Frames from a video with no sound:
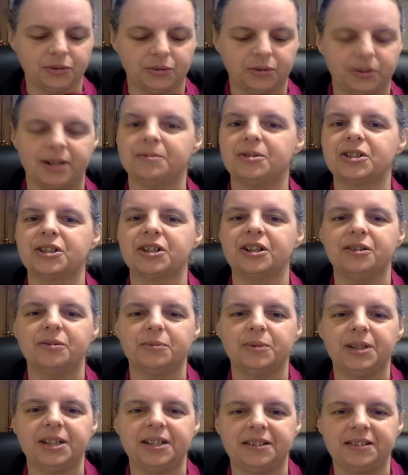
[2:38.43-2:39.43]
I'm just going
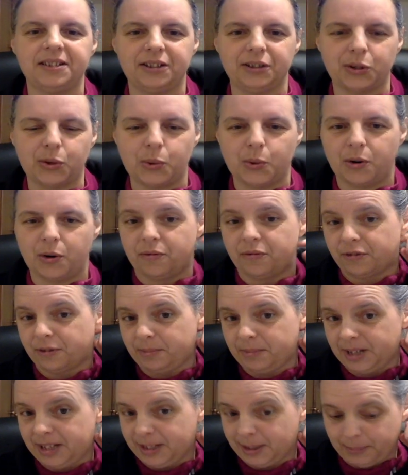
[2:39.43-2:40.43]
to read a little quote
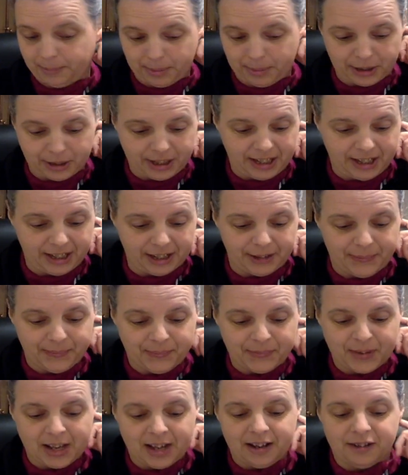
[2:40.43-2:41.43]
from his book here.
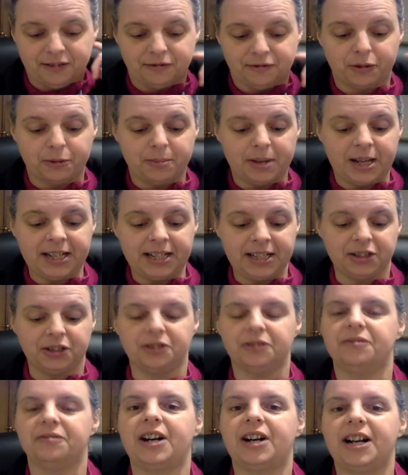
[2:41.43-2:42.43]
For many
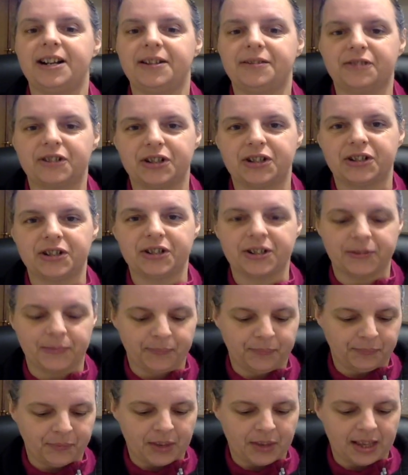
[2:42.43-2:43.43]
survivors,
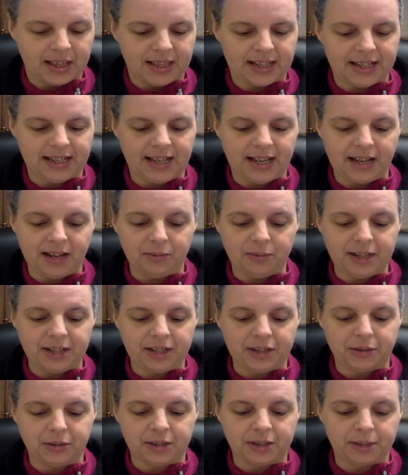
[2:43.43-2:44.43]
the gateway
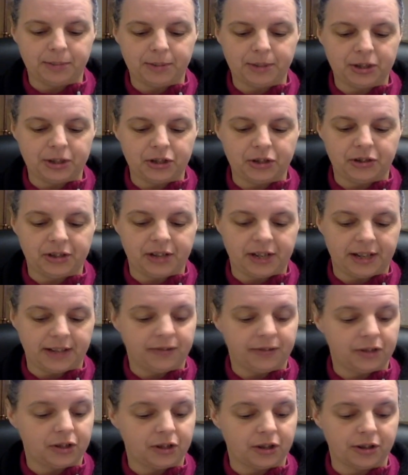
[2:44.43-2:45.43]
to a spiritual
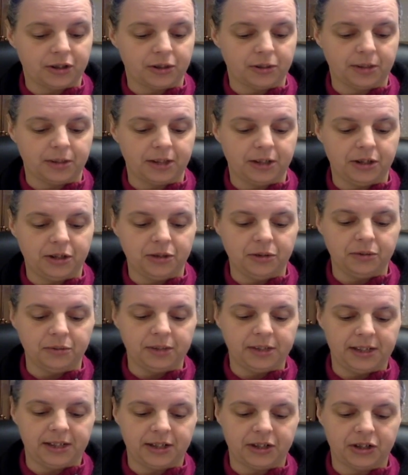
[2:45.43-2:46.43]
life starts with a new
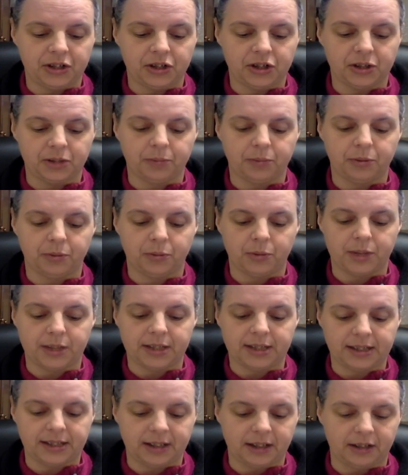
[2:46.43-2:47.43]
relationship with
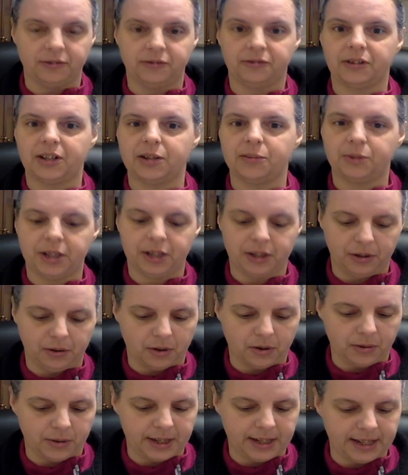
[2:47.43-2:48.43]
oneself and with the
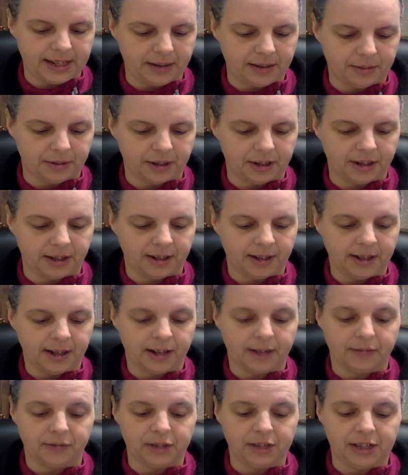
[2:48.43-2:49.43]
growing network
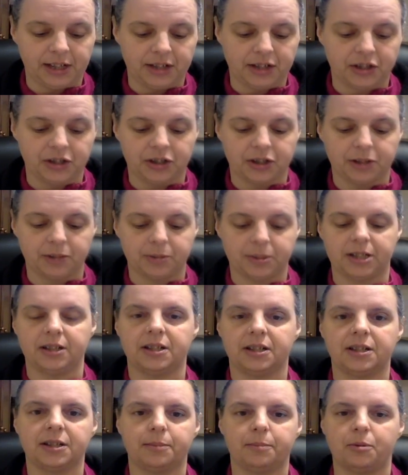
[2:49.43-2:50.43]
of relationships in
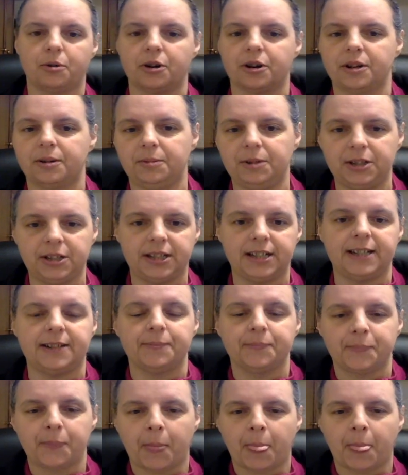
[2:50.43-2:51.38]
the support community.